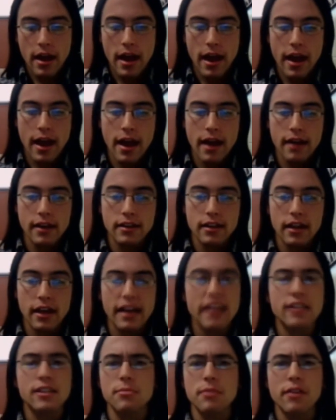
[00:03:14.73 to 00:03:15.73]
And
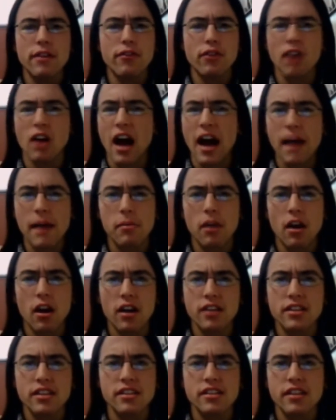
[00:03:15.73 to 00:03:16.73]
it's meant for
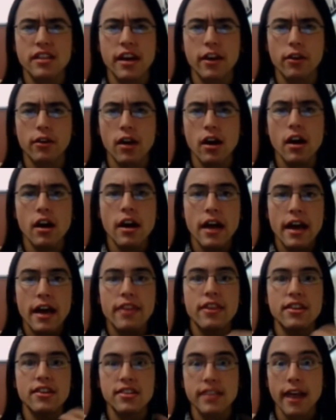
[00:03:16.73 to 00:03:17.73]
iPods, etc.
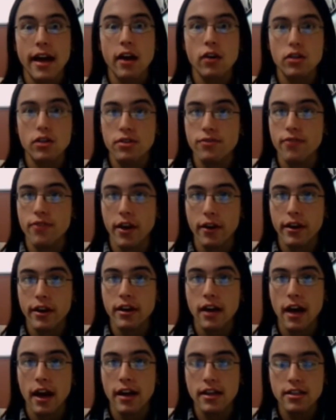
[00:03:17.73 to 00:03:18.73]
The sound is very
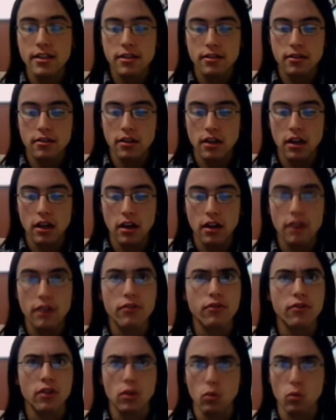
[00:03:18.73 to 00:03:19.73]
nice
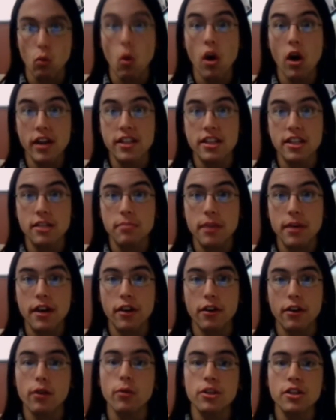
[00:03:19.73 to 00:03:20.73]
for one
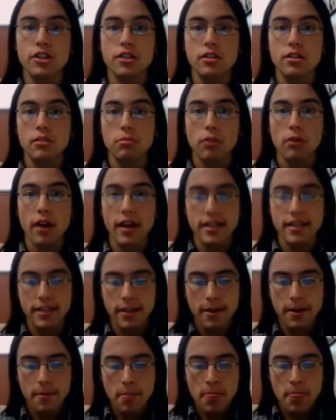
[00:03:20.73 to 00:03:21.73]
speaker, which is
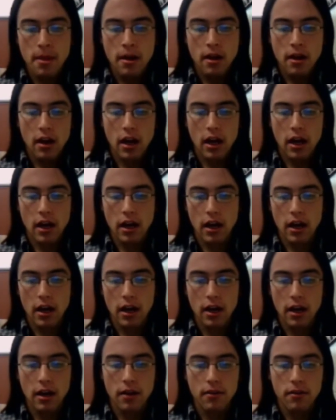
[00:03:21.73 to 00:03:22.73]
surprising,
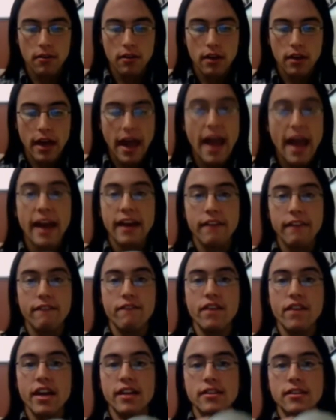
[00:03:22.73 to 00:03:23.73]
and it
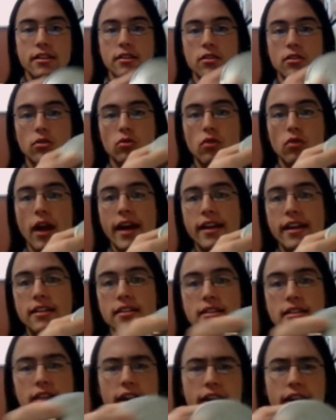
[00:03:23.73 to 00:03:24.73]
fits right
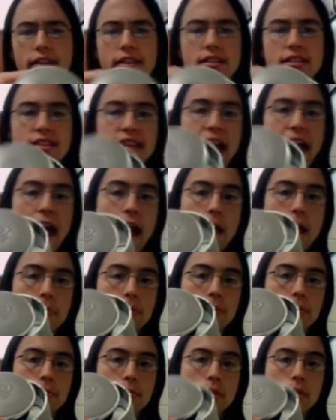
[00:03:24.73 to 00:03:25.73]
inside this cap,
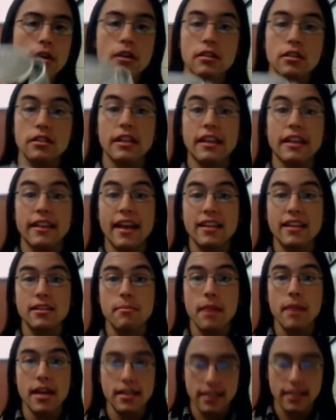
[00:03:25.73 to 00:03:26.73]
and that's
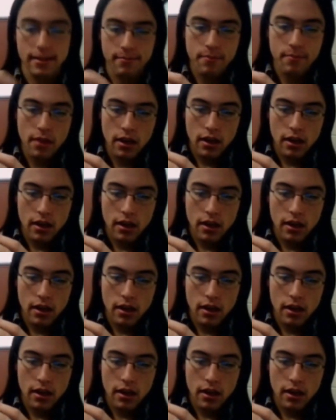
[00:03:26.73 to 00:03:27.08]
amazing.